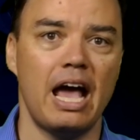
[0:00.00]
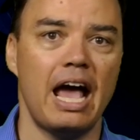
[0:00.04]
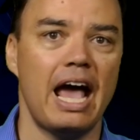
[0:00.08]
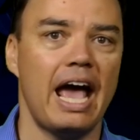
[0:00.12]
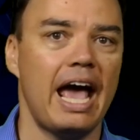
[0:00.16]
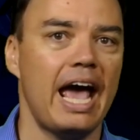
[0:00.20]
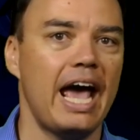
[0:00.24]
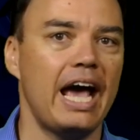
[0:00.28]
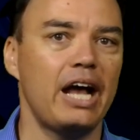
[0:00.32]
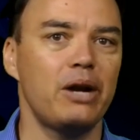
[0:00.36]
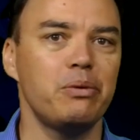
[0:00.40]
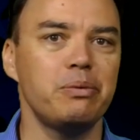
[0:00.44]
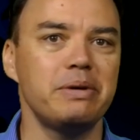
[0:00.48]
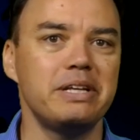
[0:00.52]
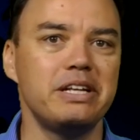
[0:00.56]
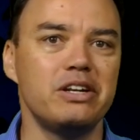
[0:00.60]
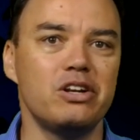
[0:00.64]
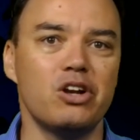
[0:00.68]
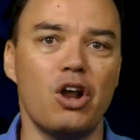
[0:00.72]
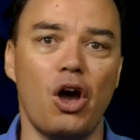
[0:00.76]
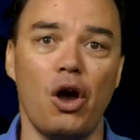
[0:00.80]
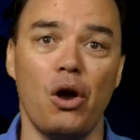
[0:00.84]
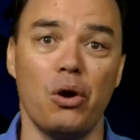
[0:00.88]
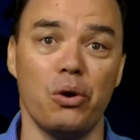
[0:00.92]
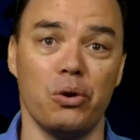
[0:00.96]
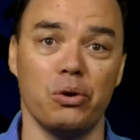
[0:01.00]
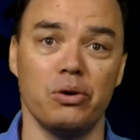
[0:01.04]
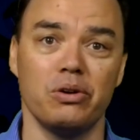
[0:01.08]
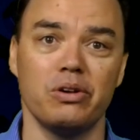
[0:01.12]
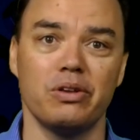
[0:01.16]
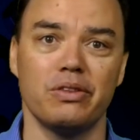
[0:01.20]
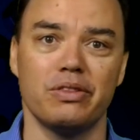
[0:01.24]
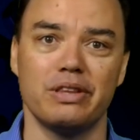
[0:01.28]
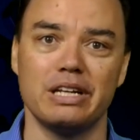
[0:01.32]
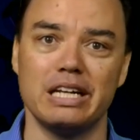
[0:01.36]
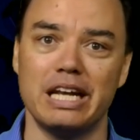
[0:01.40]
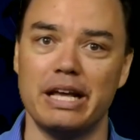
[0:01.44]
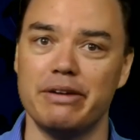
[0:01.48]
How do we know
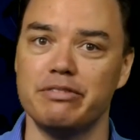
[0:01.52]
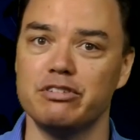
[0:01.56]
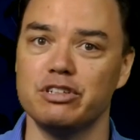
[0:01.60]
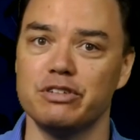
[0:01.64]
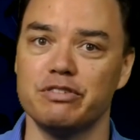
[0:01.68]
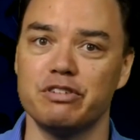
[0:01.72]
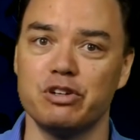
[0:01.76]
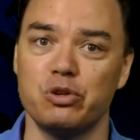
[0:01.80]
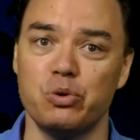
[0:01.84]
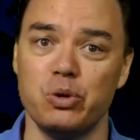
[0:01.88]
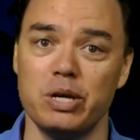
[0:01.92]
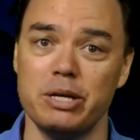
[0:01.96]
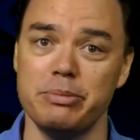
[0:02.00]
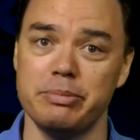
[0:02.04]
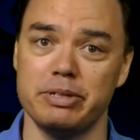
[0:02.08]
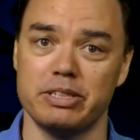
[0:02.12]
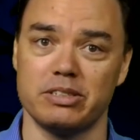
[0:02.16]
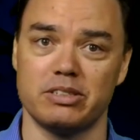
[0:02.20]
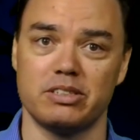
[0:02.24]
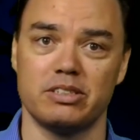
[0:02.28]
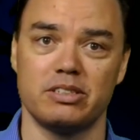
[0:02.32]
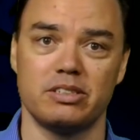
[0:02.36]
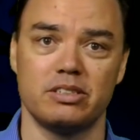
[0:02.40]
the level of agreement?